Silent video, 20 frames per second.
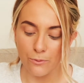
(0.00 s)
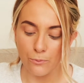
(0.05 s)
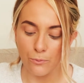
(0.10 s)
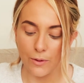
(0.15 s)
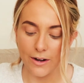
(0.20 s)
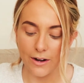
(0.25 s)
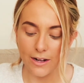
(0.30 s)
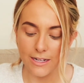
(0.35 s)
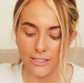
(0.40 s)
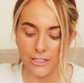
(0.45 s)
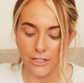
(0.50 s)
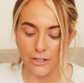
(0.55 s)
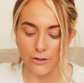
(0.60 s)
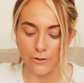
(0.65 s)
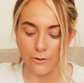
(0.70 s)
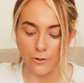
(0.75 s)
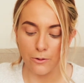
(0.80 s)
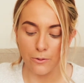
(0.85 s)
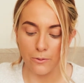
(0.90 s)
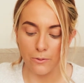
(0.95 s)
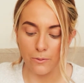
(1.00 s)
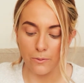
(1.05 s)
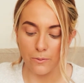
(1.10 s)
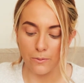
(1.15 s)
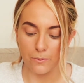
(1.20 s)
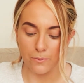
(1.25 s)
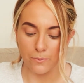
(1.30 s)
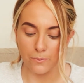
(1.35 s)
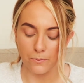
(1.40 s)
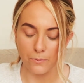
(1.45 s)
when I
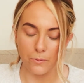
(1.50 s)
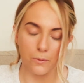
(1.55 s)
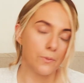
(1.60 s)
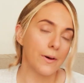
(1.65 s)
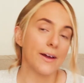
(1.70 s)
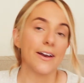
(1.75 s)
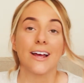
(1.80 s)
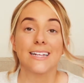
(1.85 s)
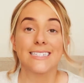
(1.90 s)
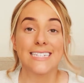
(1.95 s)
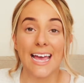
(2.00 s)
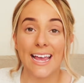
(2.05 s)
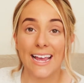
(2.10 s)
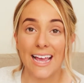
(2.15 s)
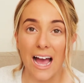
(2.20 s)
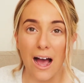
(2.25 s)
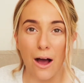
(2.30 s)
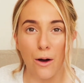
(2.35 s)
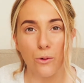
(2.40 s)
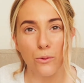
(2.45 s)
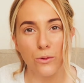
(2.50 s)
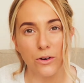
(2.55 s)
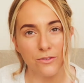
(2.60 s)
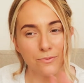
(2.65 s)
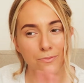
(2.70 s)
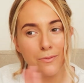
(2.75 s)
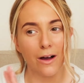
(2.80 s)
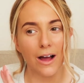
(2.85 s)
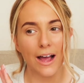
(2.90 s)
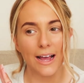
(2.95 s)
take out all of
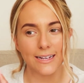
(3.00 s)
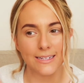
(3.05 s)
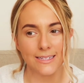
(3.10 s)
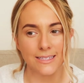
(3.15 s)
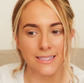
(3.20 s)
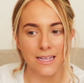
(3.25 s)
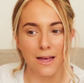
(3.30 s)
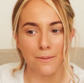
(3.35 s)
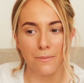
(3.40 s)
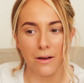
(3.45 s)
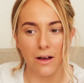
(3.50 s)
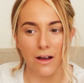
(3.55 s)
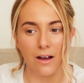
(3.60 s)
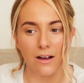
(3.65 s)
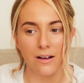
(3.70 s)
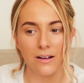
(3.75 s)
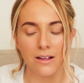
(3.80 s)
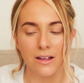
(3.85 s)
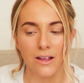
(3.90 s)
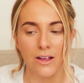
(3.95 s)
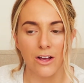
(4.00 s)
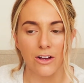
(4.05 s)
my summer